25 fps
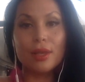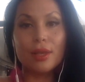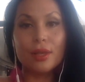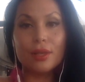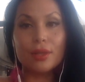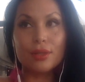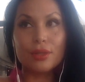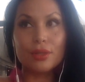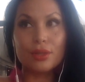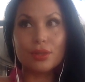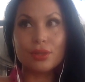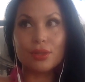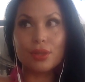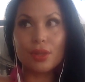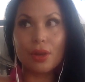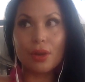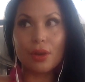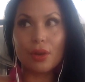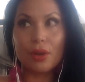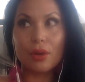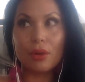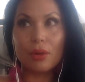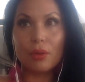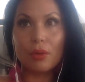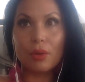
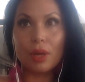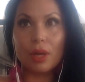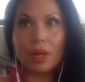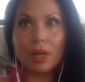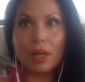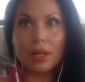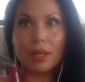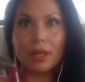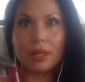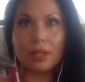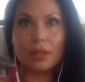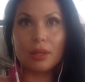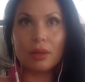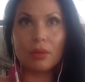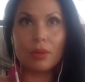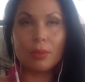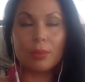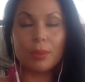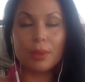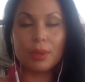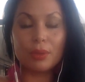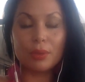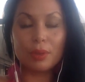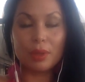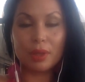So, we've
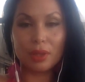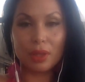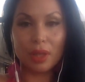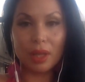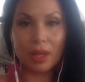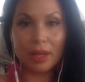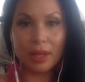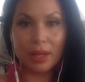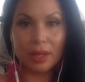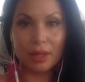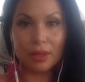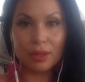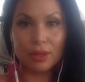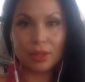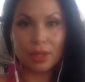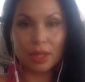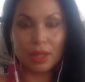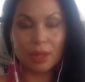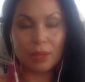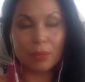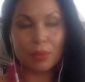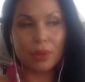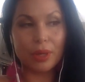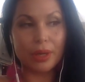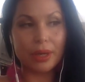been doing a lot of
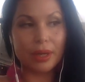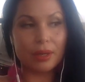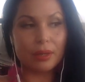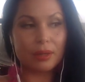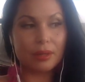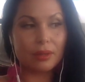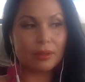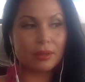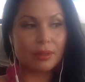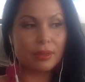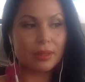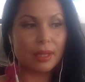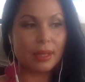energetic prayers.